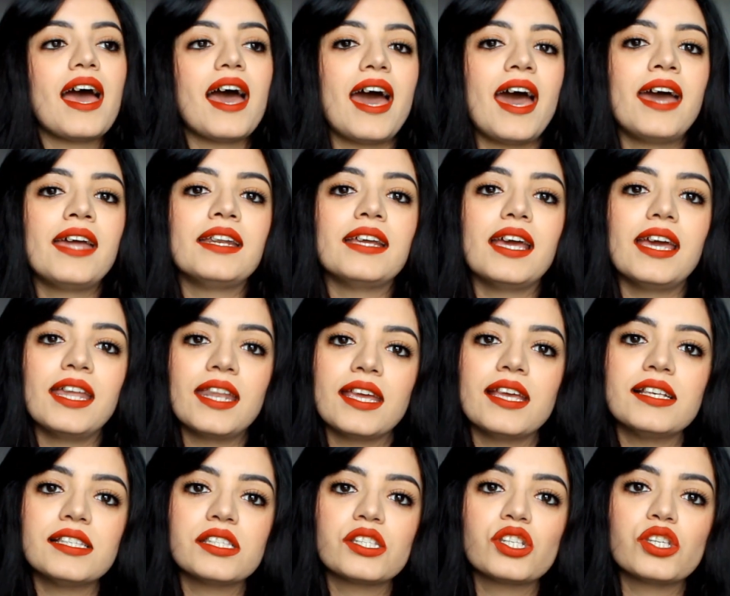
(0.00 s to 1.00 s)
and it
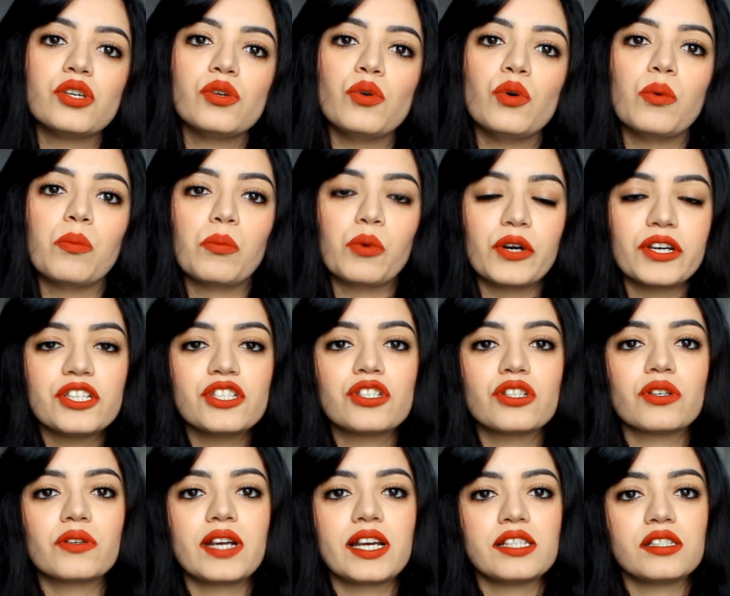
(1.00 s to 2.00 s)
is to
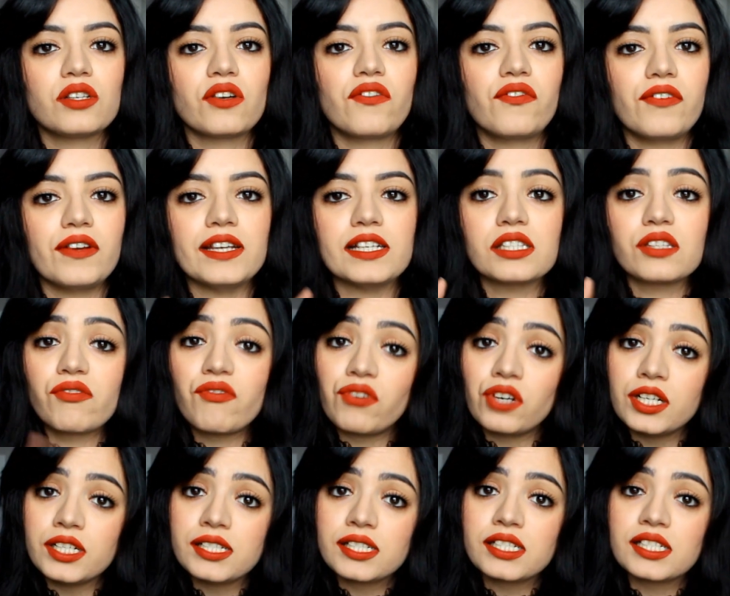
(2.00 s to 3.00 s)
moisturize your face
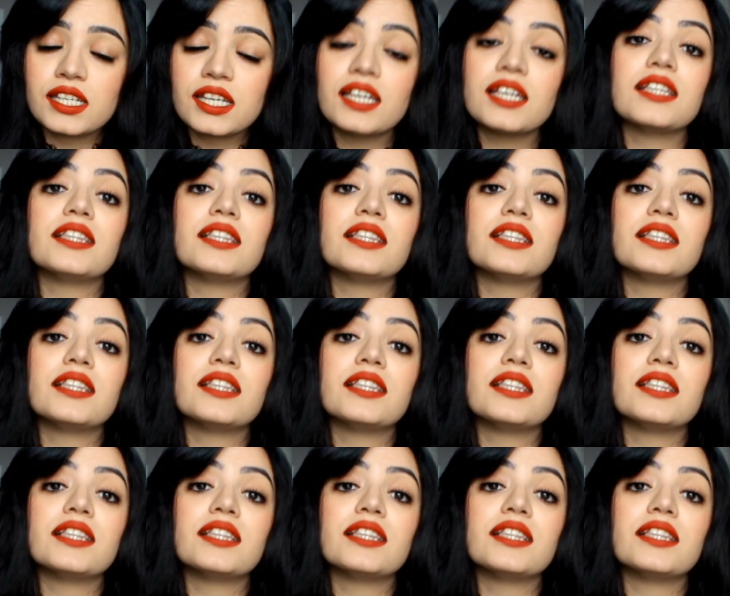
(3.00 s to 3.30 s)
first,